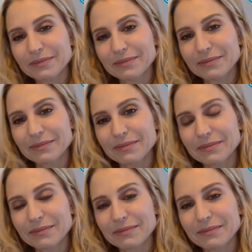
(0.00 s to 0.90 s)

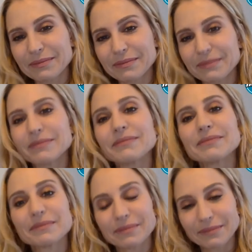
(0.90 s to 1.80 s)

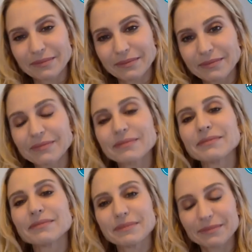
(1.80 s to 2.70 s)

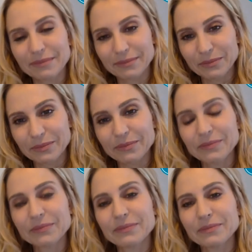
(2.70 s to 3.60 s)

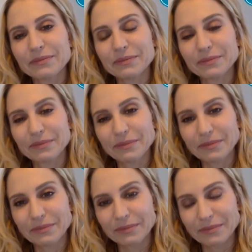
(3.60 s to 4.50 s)

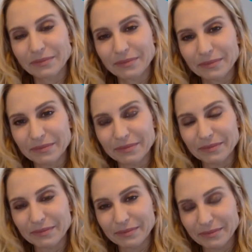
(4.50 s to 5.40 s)

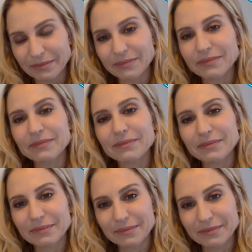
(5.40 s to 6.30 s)

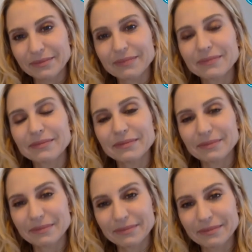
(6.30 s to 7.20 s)

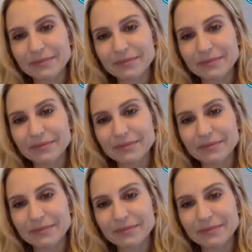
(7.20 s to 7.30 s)
[no speech]